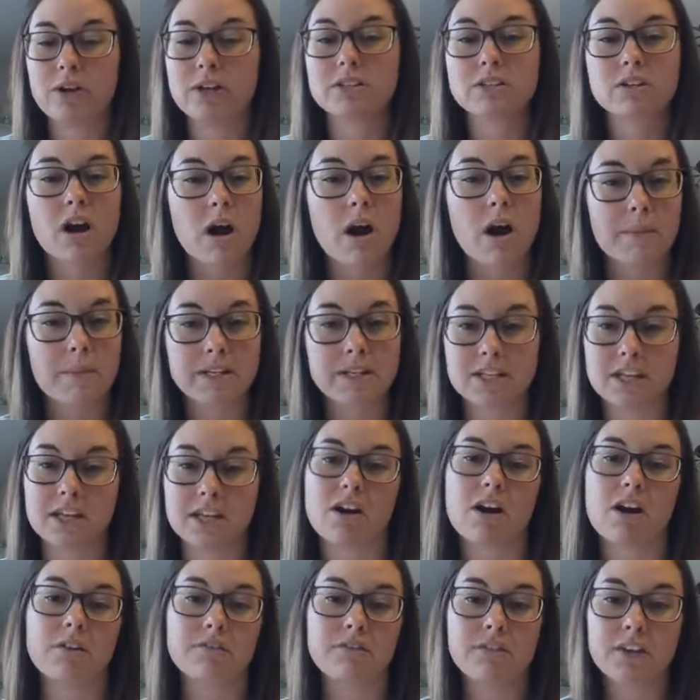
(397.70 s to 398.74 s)
whether it's
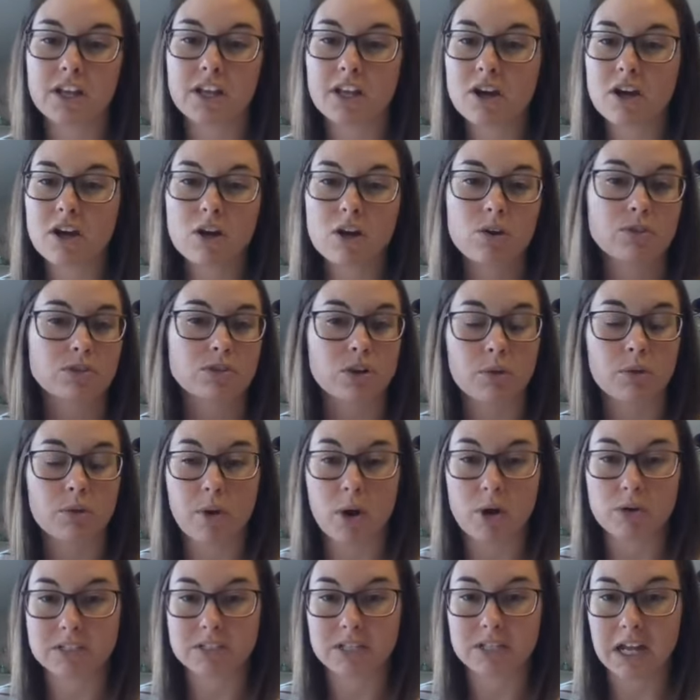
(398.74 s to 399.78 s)
commenting on videos
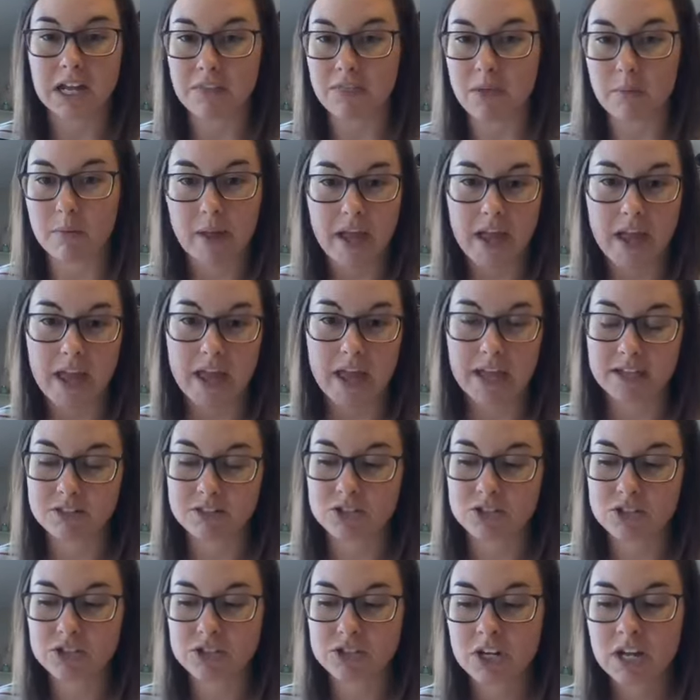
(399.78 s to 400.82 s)
or posting in the
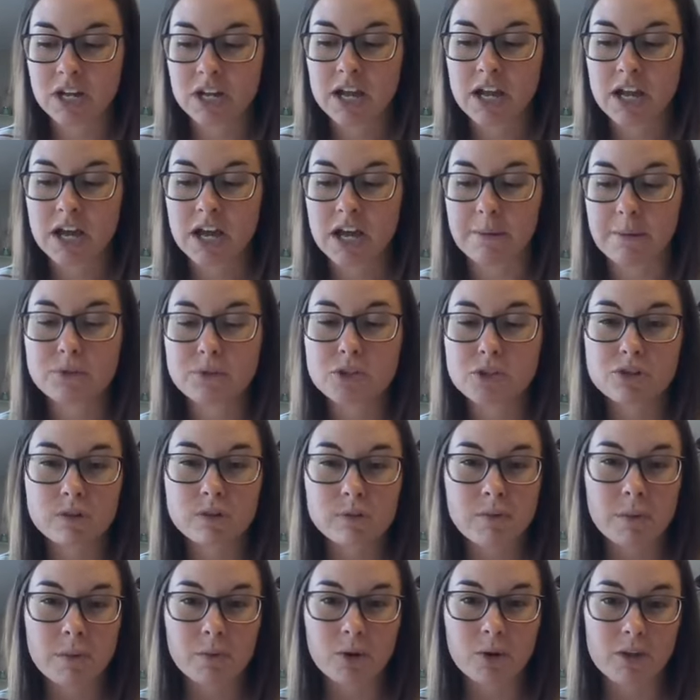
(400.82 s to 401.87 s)
page.
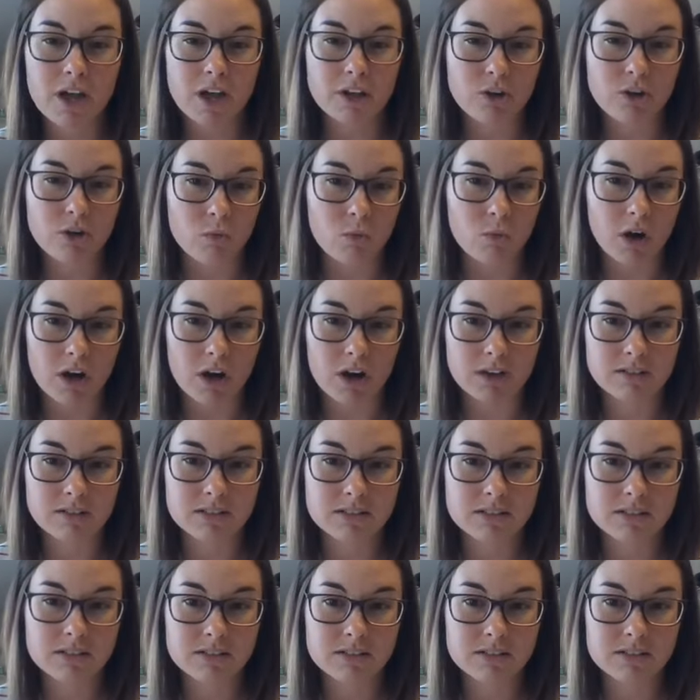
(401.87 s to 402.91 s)
Just remember that your
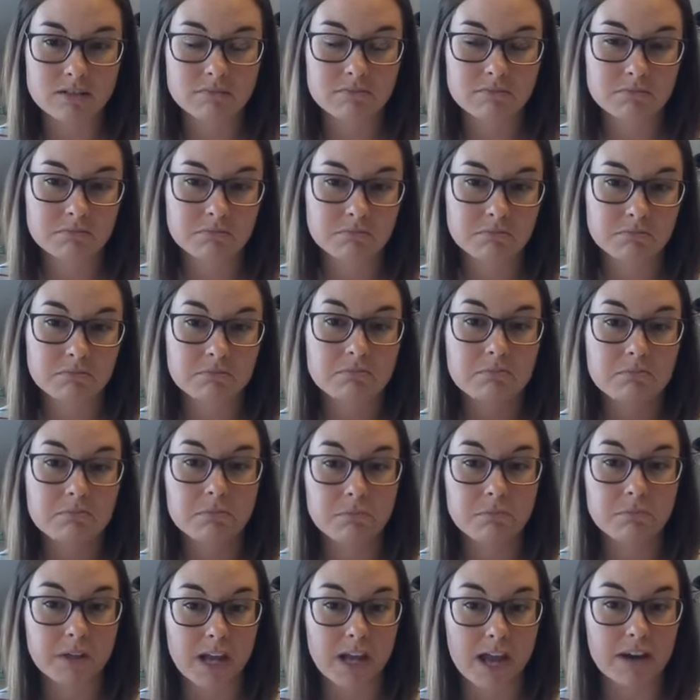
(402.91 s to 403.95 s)
words
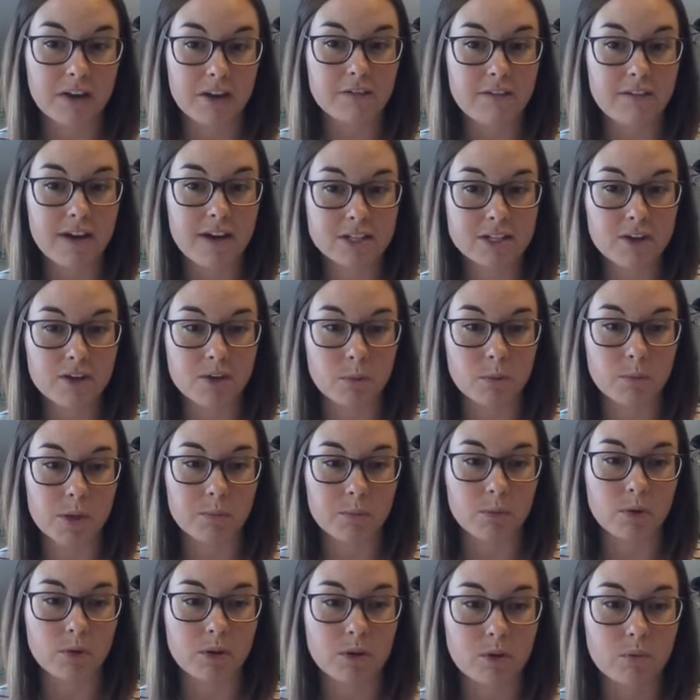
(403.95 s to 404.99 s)
can affect
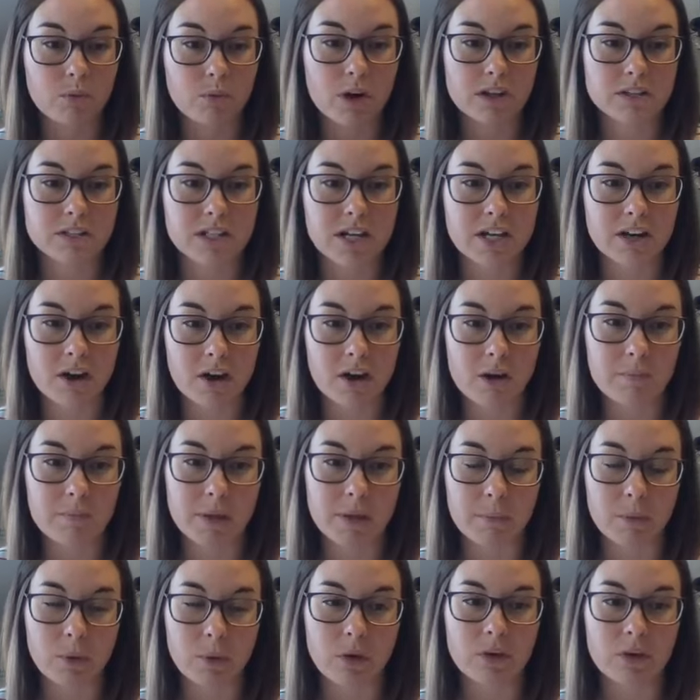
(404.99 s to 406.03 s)
other people. Your words can
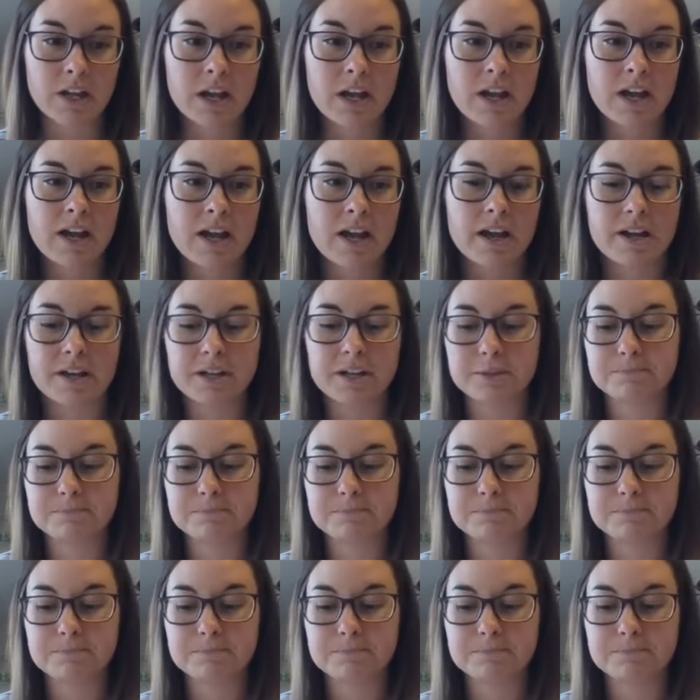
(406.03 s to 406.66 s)
hurt people,